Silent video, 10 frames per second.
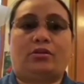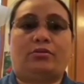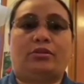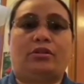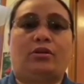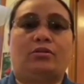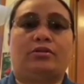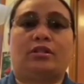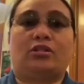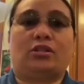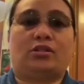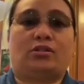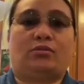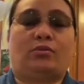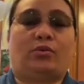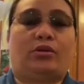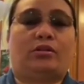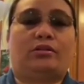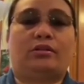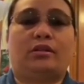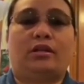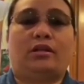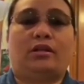our goals in YouTube world.